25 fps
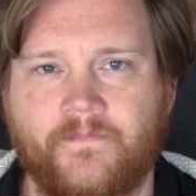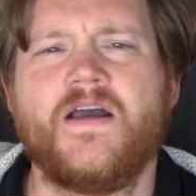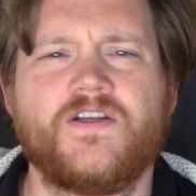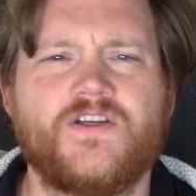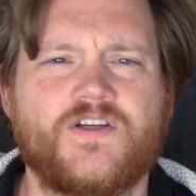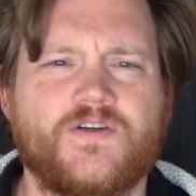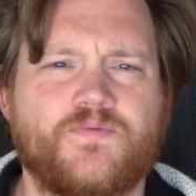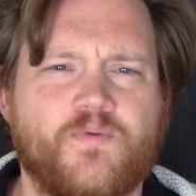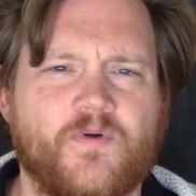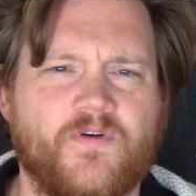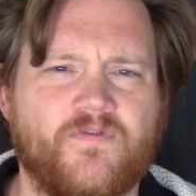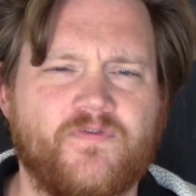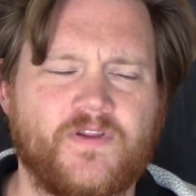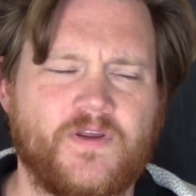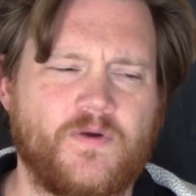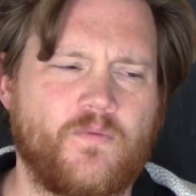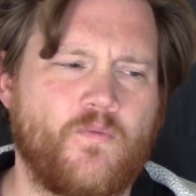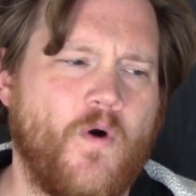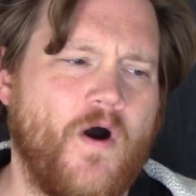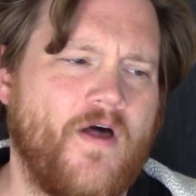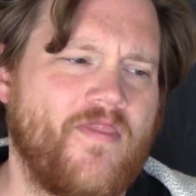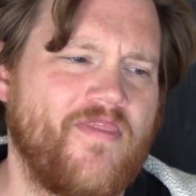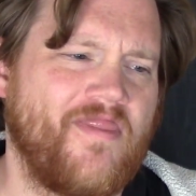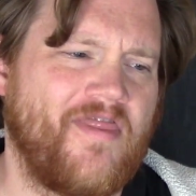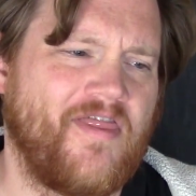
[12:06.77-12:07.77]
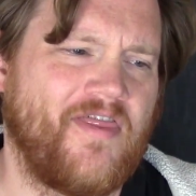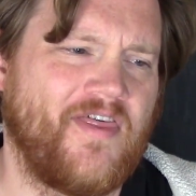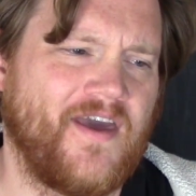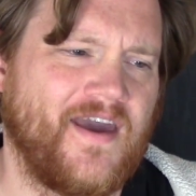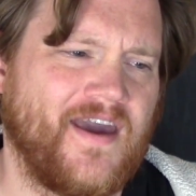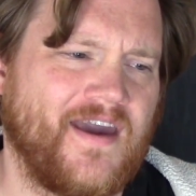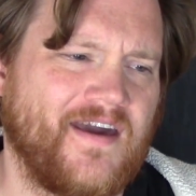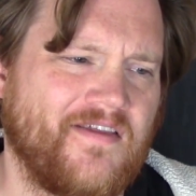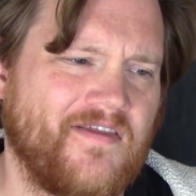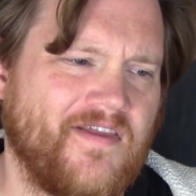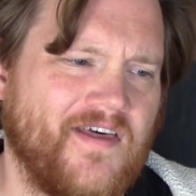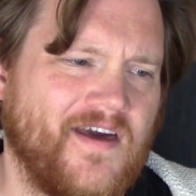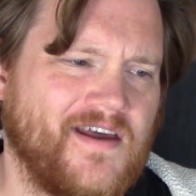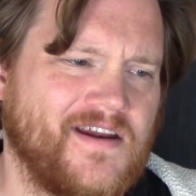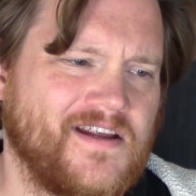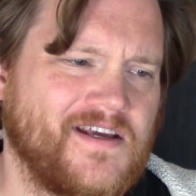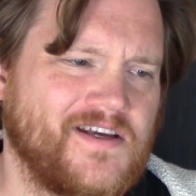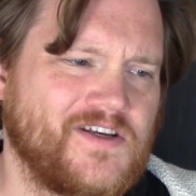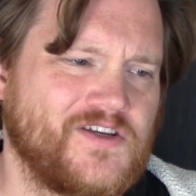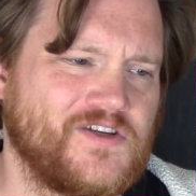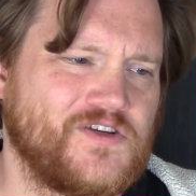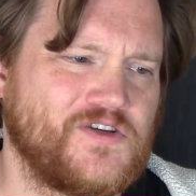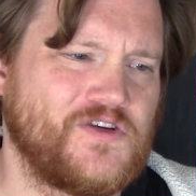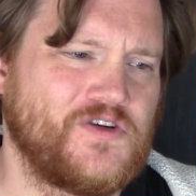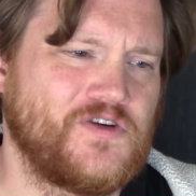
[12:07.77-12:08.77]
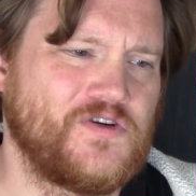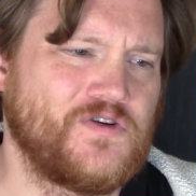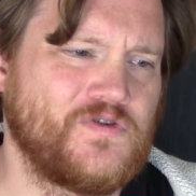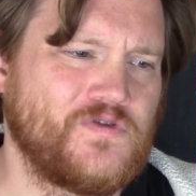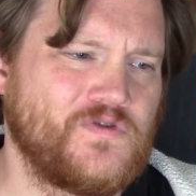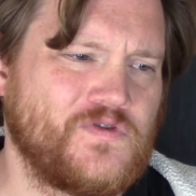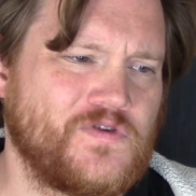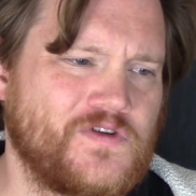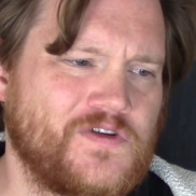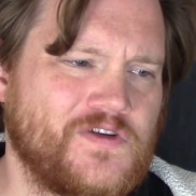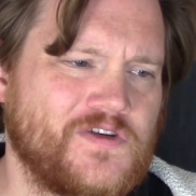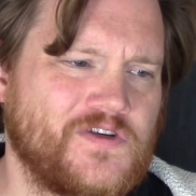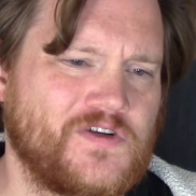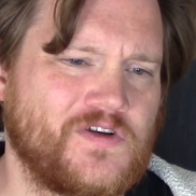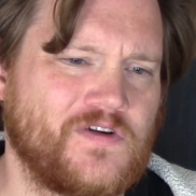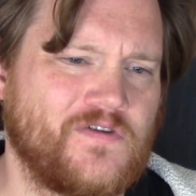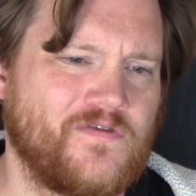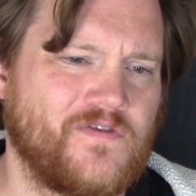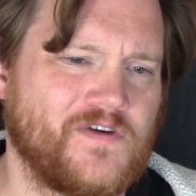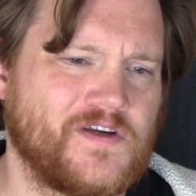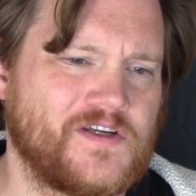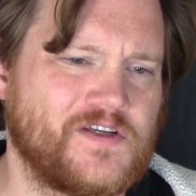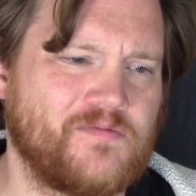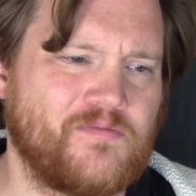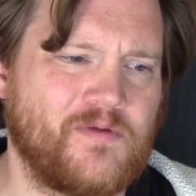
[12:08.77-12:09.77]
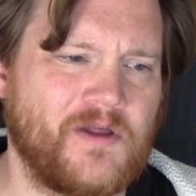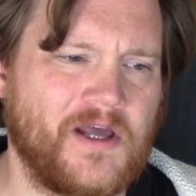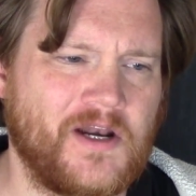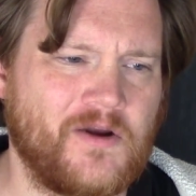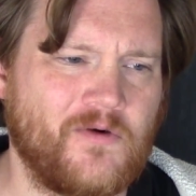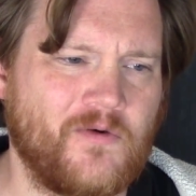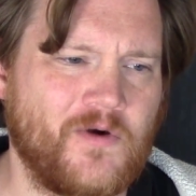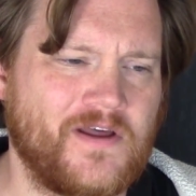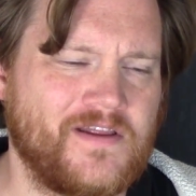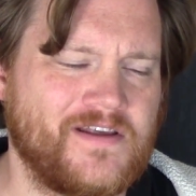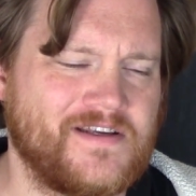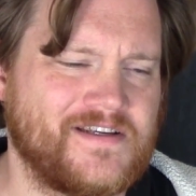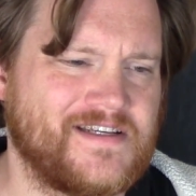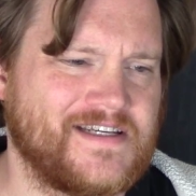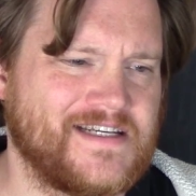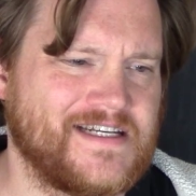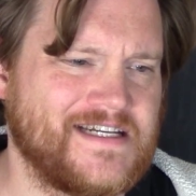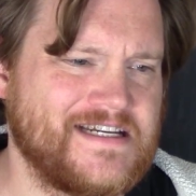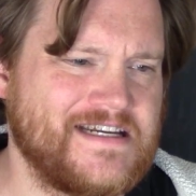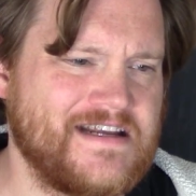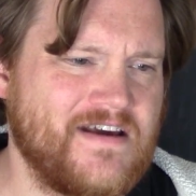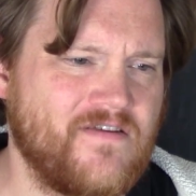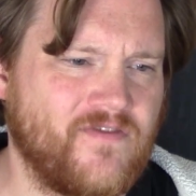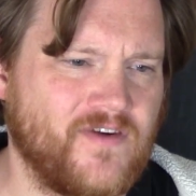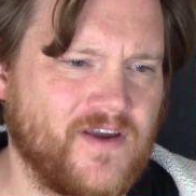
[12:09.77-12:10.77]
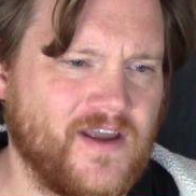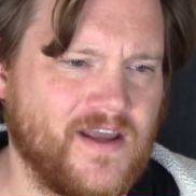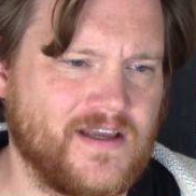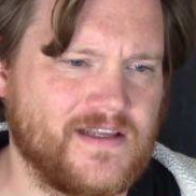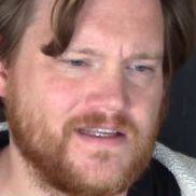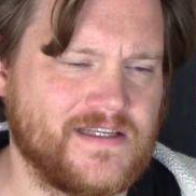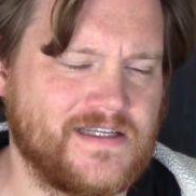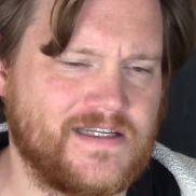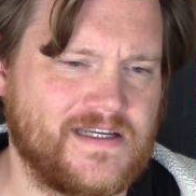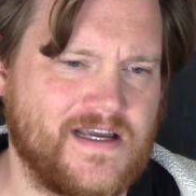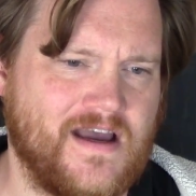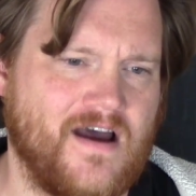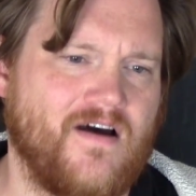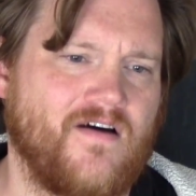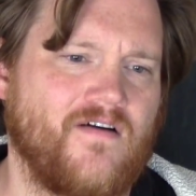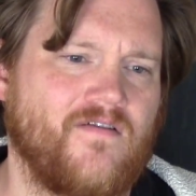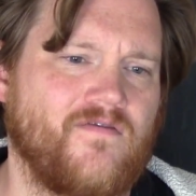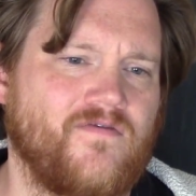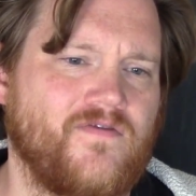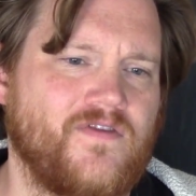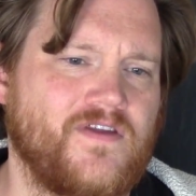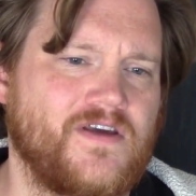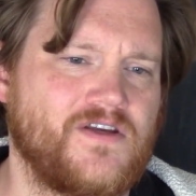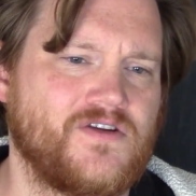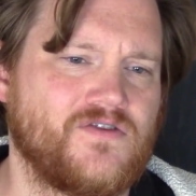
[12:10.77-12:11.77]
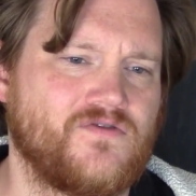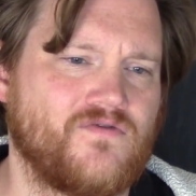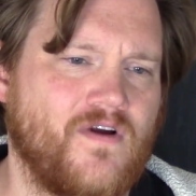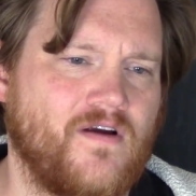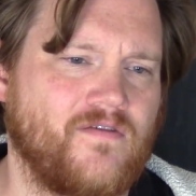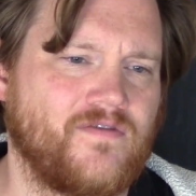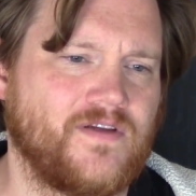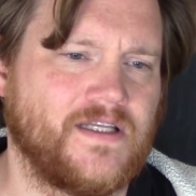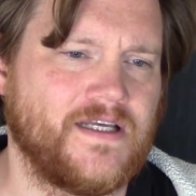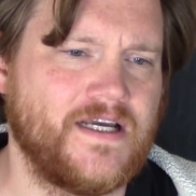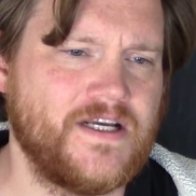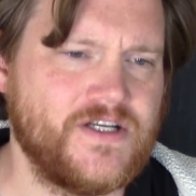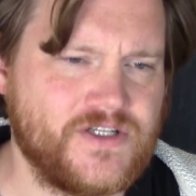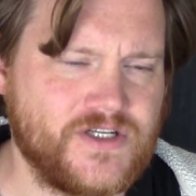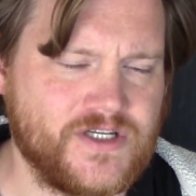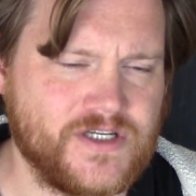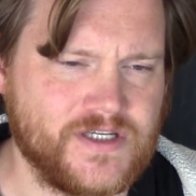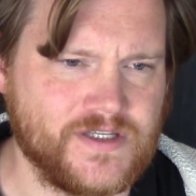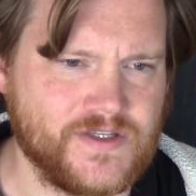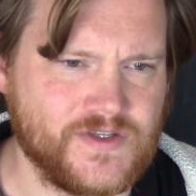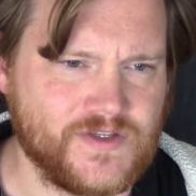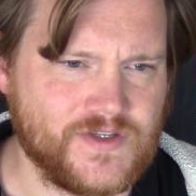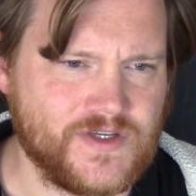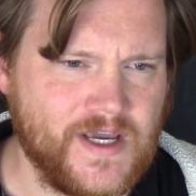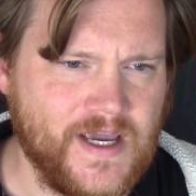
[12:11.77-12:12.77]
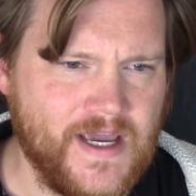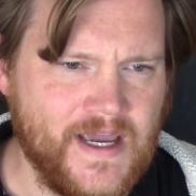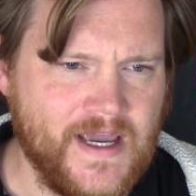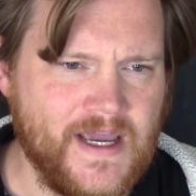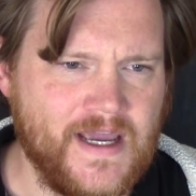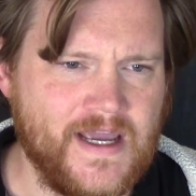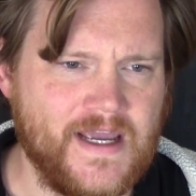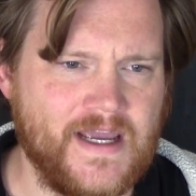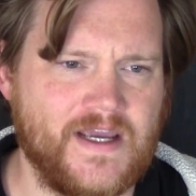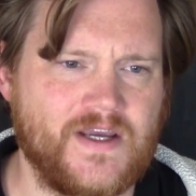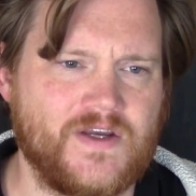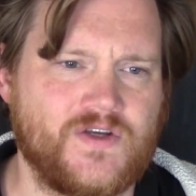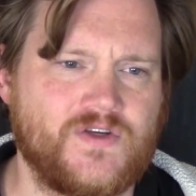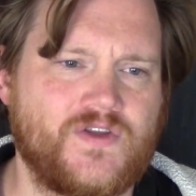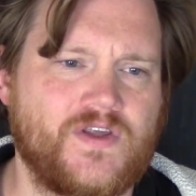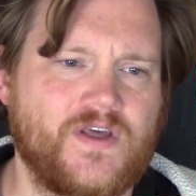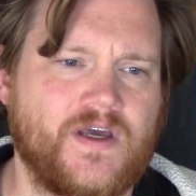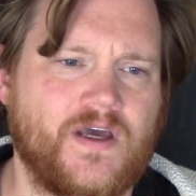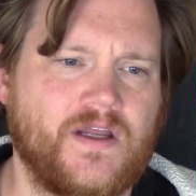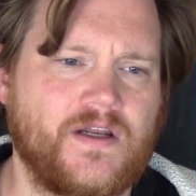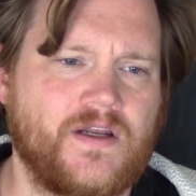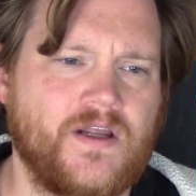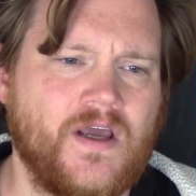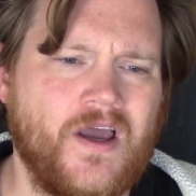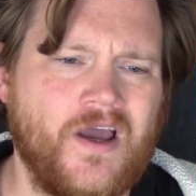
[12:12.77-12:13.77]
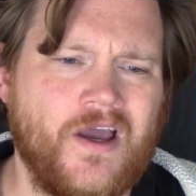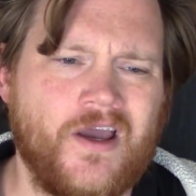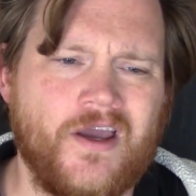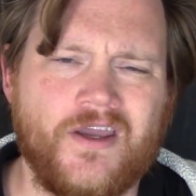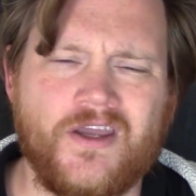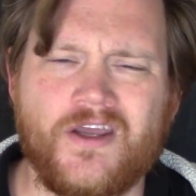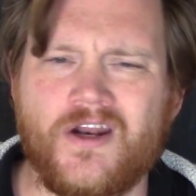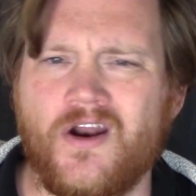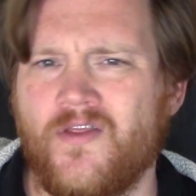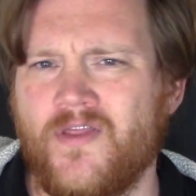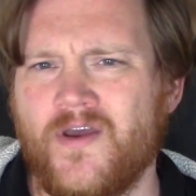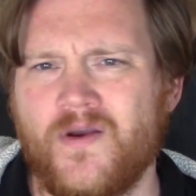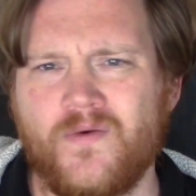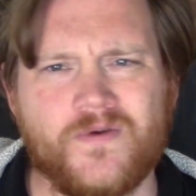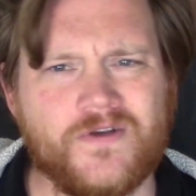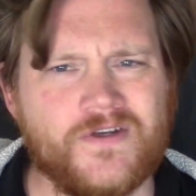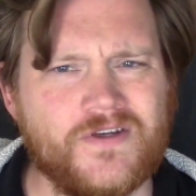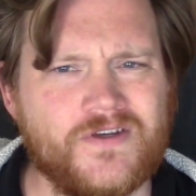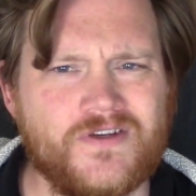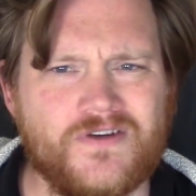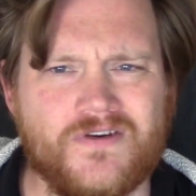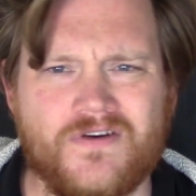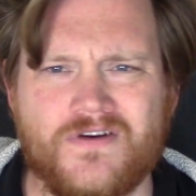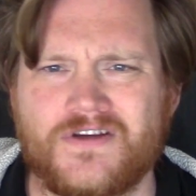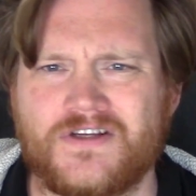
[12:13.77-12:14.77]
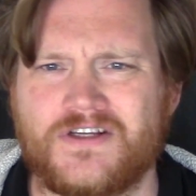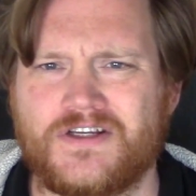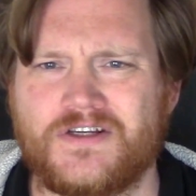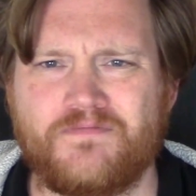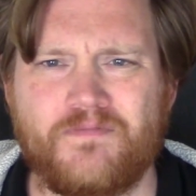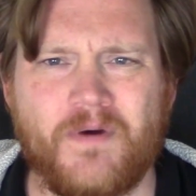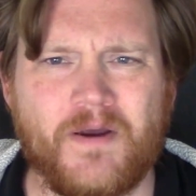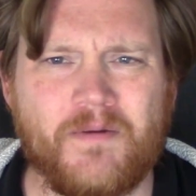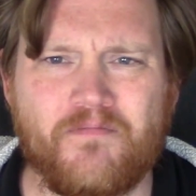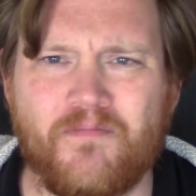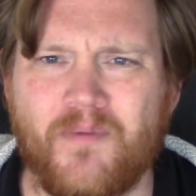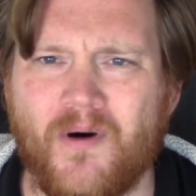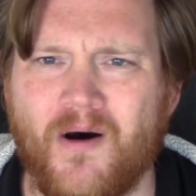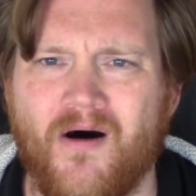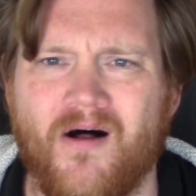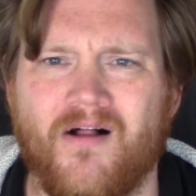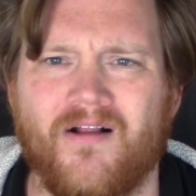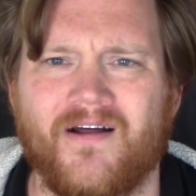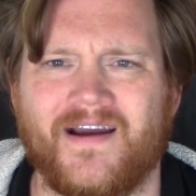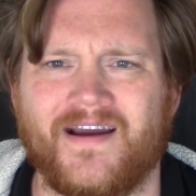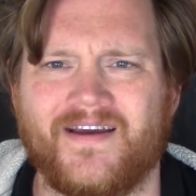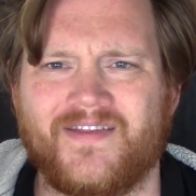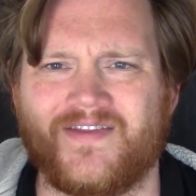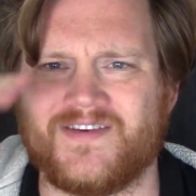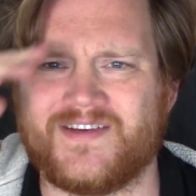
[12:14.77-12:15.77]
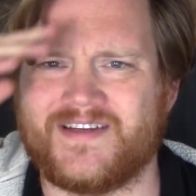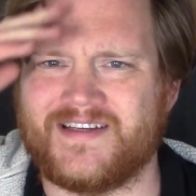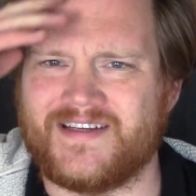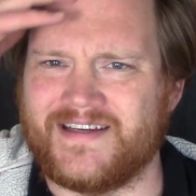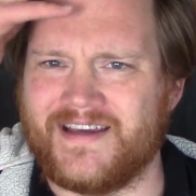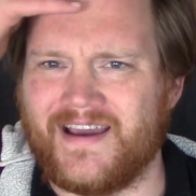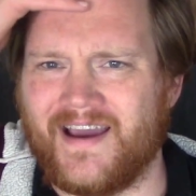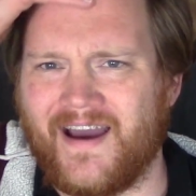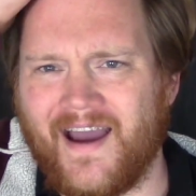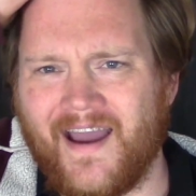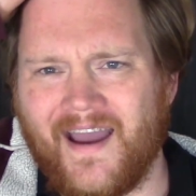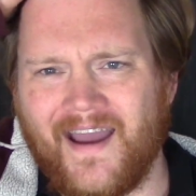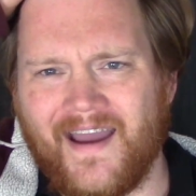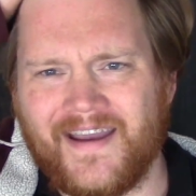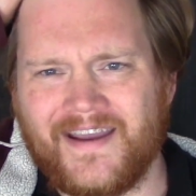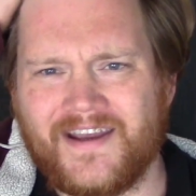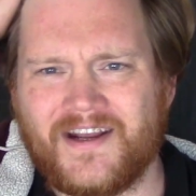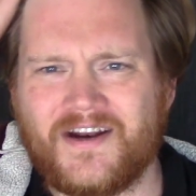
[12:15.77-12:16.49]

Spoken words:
Just briefly, one thing that is used to sort of explain away the significance of these revelations is that, you know, they were just sort of spitballing at the CIA.